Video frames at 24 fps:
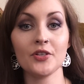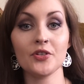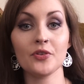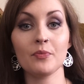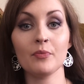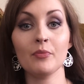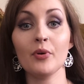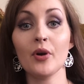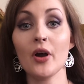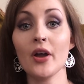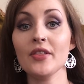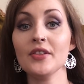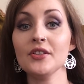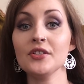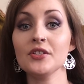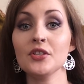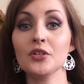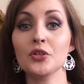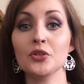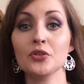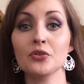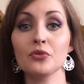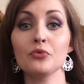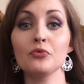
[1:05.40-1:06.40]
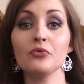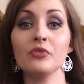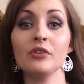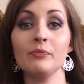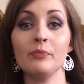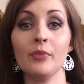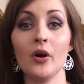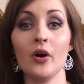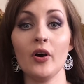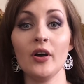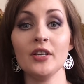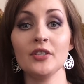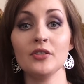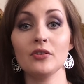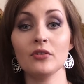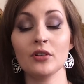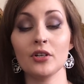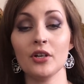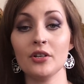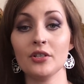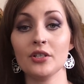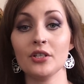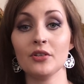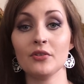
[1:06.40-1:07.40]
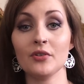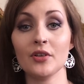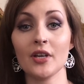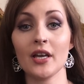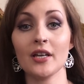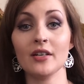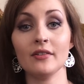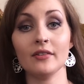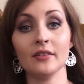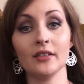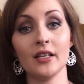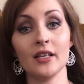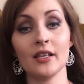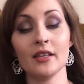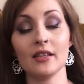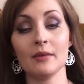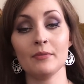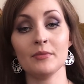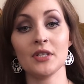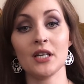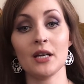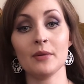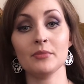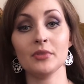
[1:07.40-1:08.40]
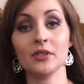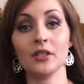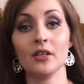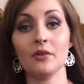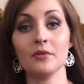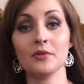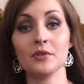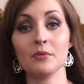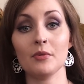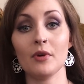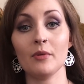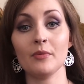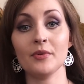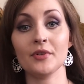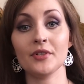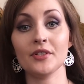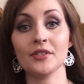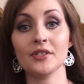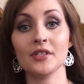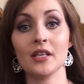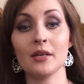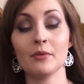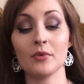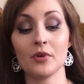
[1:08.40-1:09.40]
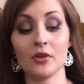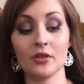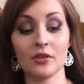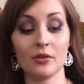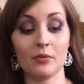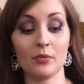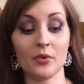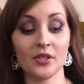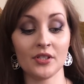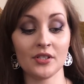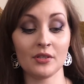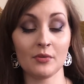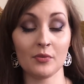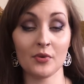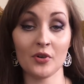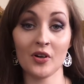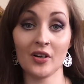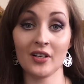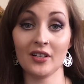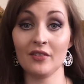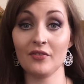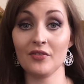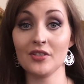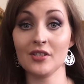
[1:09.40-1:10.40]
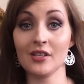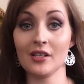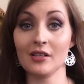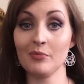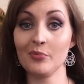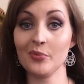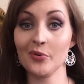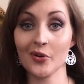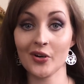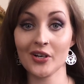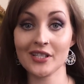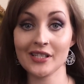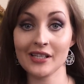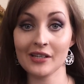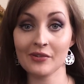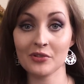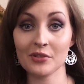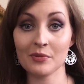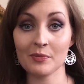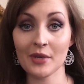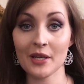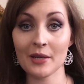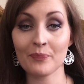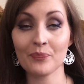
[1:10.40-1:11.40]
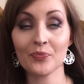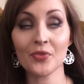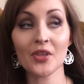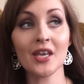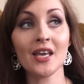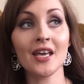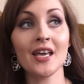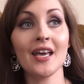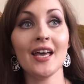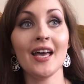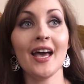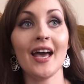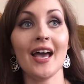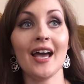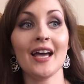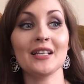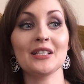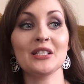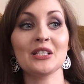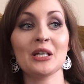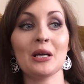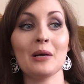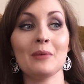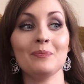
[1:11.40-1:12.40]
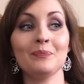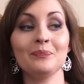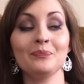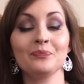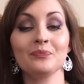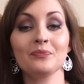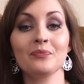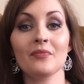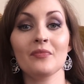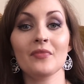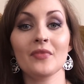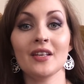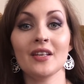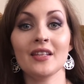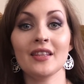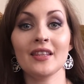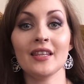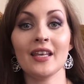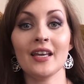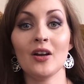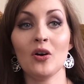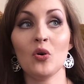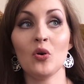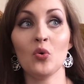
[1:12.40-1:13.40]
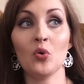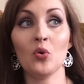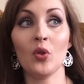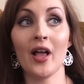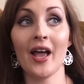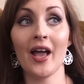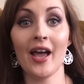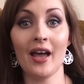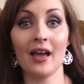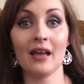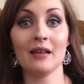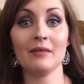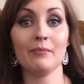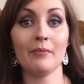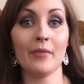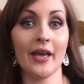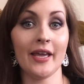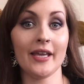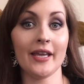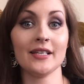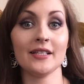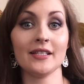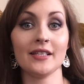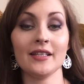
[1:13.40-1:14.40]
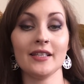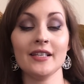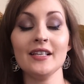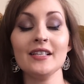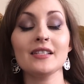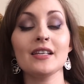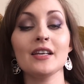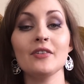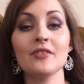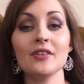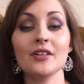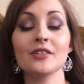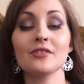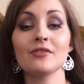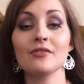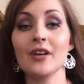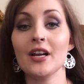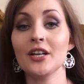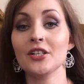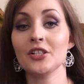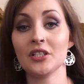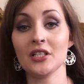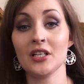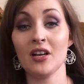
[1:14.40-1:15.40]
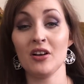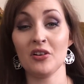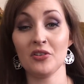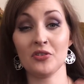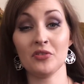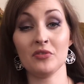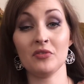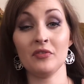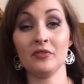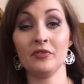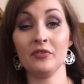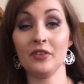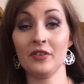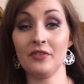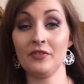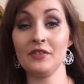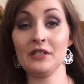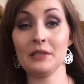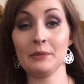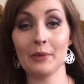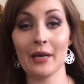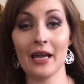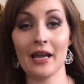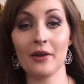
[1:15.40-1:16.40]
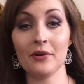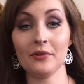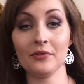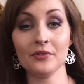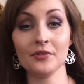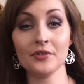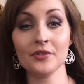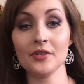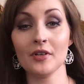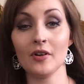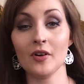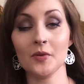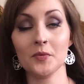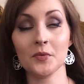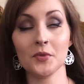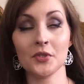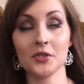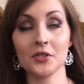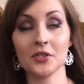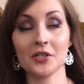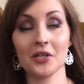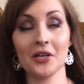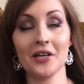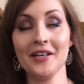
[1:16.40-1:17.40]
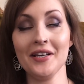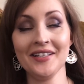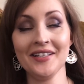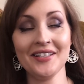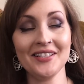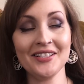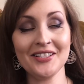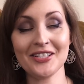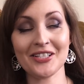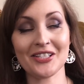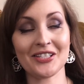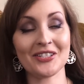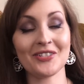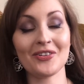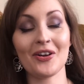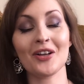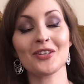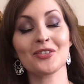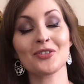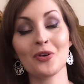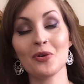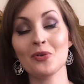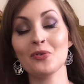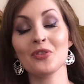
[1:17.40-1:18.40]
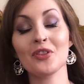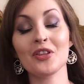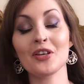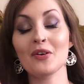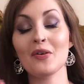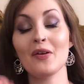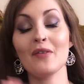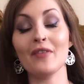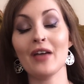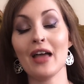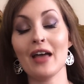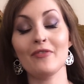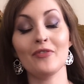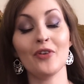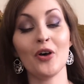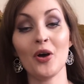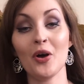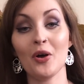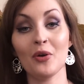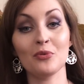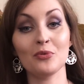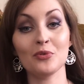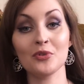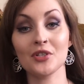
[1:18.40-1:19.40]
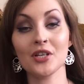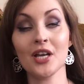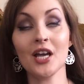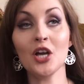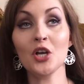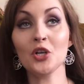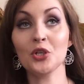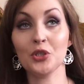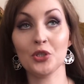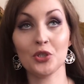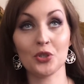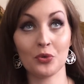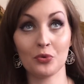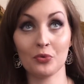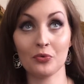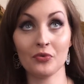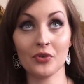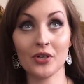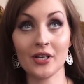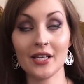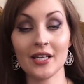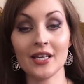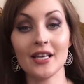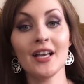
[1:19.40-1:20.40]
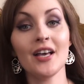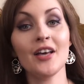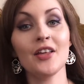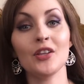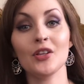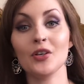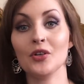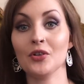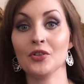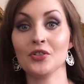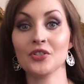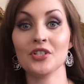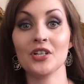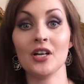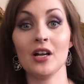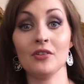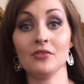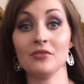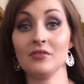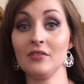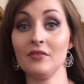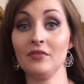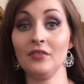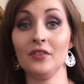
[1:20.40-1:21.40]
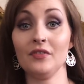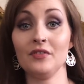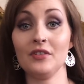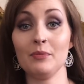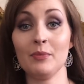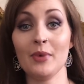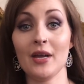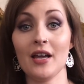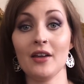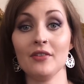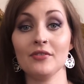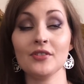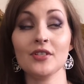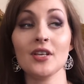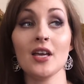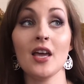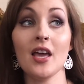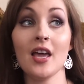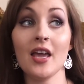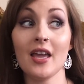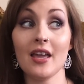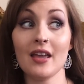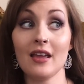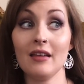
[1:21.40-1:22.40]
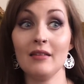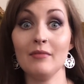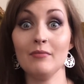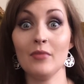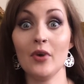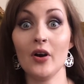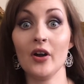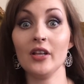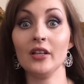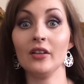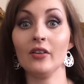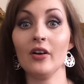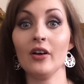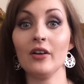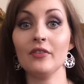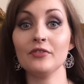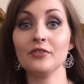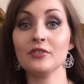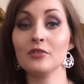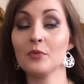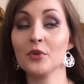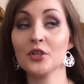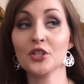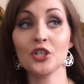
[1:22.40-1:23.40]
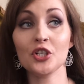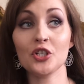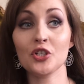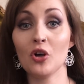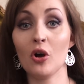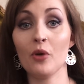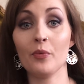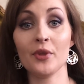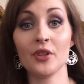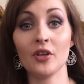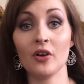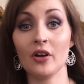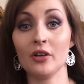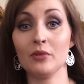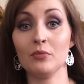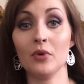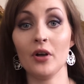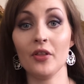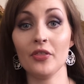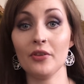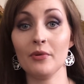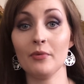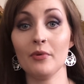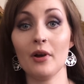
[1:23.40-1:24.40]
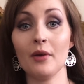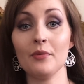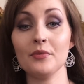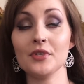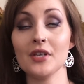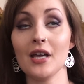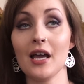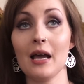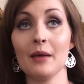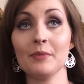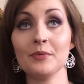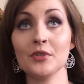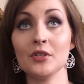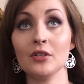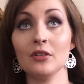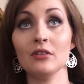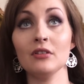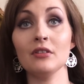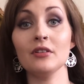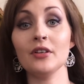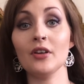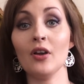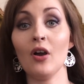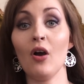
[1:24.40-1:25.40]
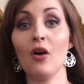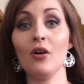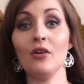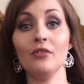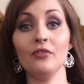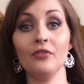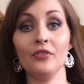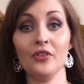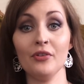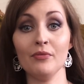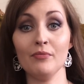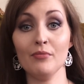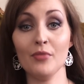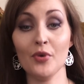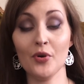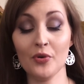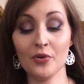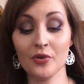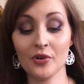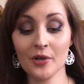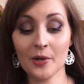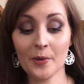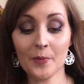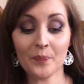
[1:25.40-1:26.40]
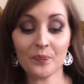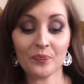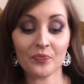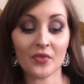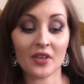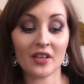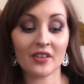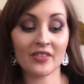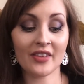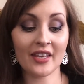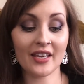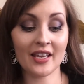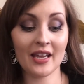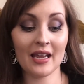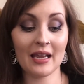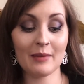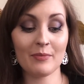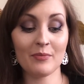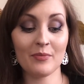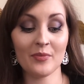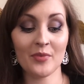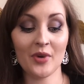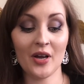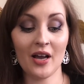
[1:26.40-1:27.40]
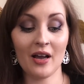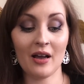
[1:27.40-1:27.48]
You can buy this at jewelrybuy.co.uk, and I'll link them down below as well, because they were the ones that were kind of sent a prize out to me. And they are all handmade. These earrings are actually £150. I was just, I don't think I've ever owned jewellery that cost £150 in my life. So when she told me that I'd won them, I was absolutely over the moon. They came